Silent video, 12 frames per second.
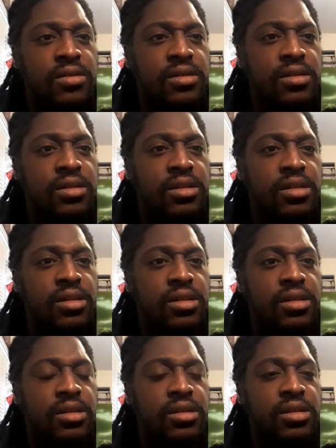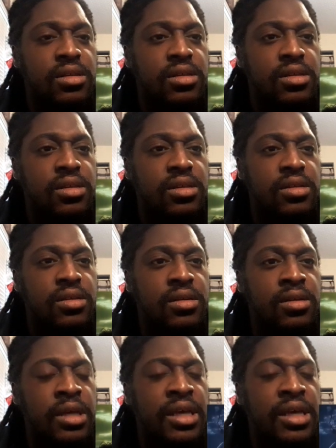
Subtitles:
(silence)